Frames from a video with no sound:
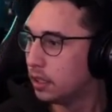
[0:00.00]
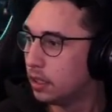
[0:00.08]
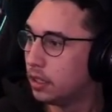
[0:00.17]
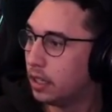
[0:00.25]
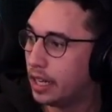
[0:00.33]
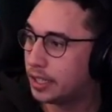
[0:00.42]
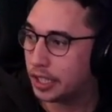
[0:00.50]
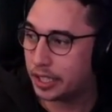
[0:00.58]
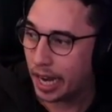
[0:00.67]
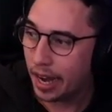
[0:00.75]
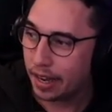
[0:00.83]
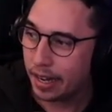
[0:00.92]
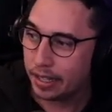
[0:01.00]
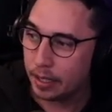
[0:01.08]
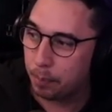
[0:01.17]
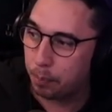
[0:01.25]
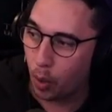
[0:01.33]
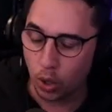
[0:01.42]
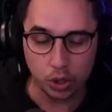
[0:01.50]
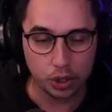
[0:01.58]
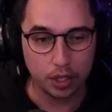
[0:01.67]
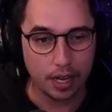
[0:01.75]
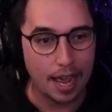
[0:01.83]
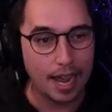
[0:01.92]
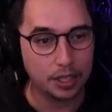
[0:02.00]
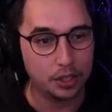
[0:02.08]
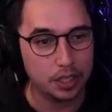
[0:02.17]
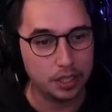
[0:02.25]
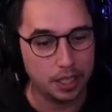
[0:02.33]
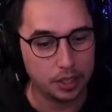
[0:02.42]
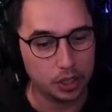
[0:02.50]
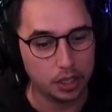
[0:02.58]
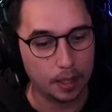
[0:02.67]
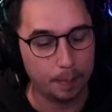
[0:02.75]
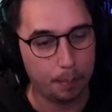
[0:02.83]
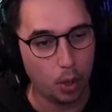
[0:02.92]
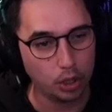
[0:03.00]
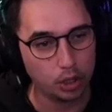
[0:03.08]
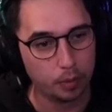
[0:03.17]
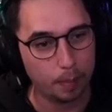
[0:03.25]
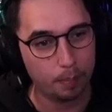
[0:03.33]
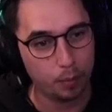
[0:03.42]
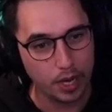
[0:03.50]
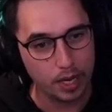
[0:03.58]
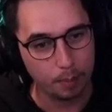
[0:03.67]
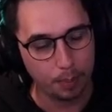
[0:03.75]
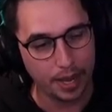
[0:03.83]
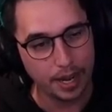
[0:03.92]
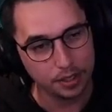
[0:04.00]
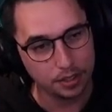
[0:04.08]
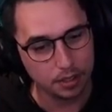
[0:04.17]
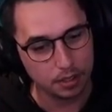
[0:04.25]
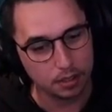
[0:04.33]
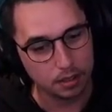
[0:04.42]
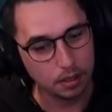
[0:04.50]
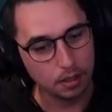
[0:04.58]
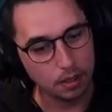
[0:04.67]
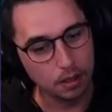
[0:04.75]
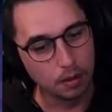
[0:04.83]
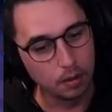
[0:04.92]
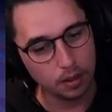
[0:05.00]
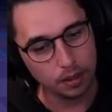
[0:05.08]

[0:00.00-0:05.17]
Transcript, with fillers: Is the data in the books? Are they actually digital books with real pages? What?